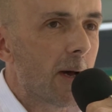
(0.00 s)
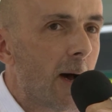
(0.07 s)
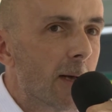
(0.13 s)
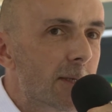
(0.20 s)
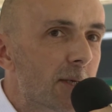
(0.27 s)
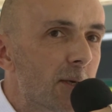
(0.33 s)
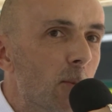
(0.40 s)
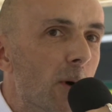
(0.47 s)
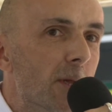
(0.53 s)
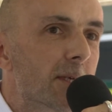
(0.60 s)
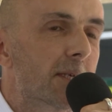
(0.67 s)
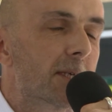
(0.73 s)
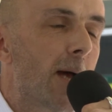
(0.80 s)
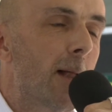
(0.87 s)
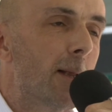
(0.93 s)
Had some with a
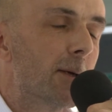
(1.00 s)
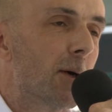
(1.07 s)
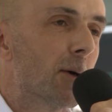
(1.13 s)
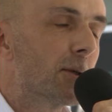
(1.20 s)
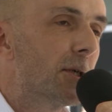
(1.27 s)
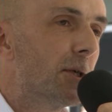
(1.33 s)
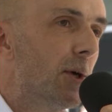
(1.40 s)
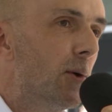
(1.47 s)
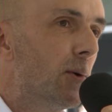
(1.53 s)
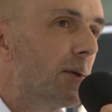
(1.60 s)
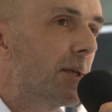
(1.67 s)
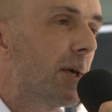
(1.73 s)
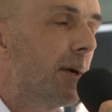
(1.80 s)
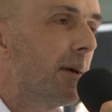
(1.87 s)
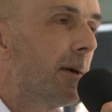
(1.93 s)
salad on
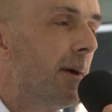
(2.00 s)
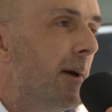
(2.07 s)
Tuesday.